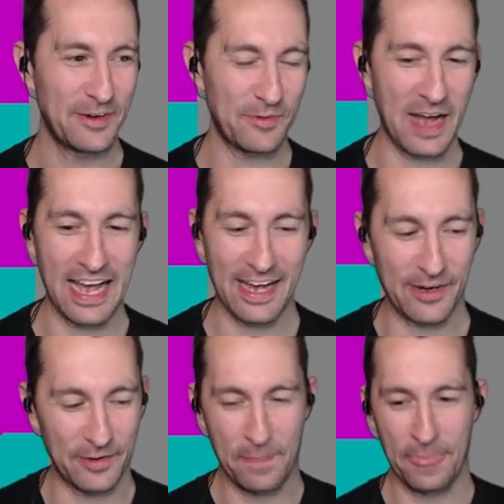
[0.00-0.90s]

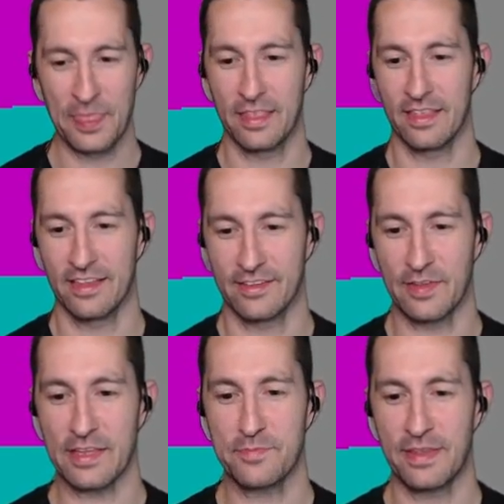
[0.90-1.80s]
Wow.
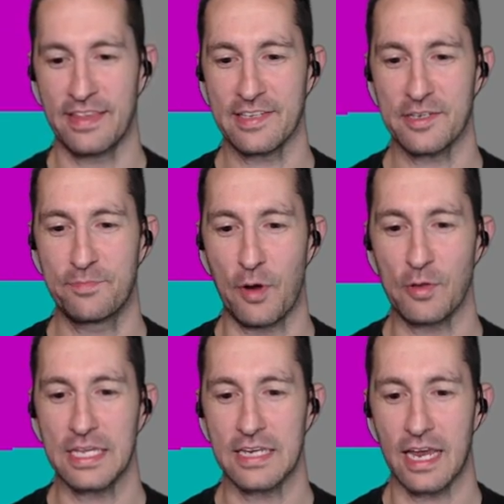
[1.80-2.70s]
So this is
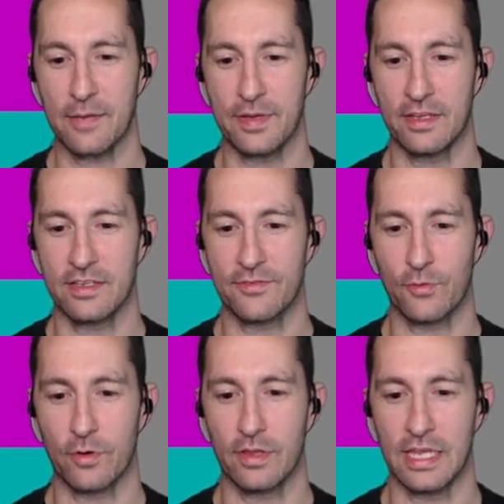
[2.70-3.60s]
bowling 9-pins
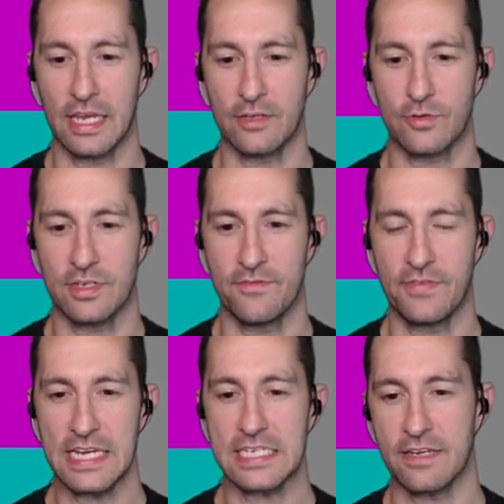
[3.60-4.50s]
for the Interton
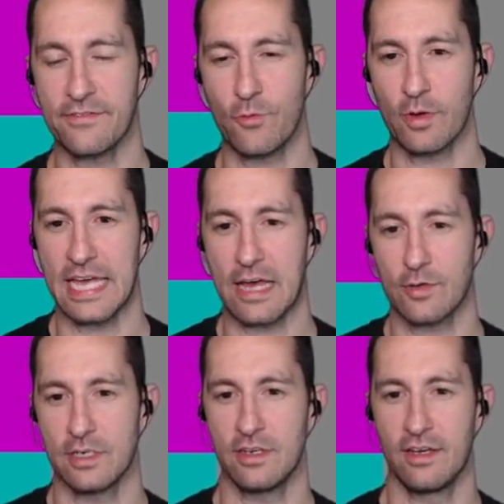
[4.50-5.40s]
VC
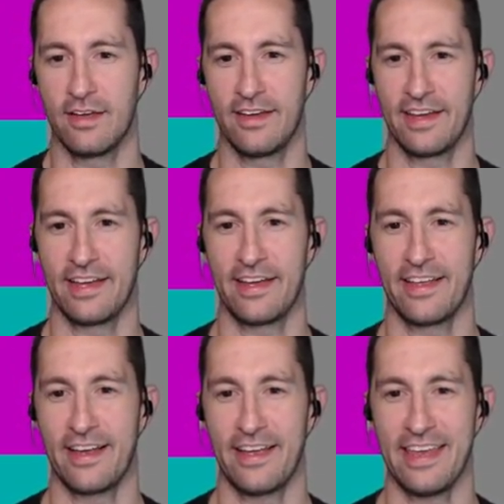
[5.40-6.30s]
4000.
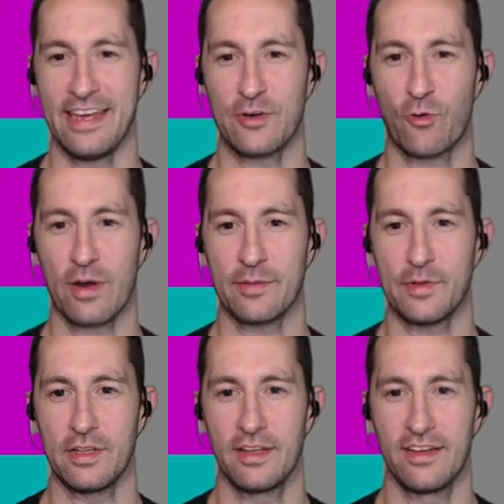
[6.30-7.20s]
Incredible.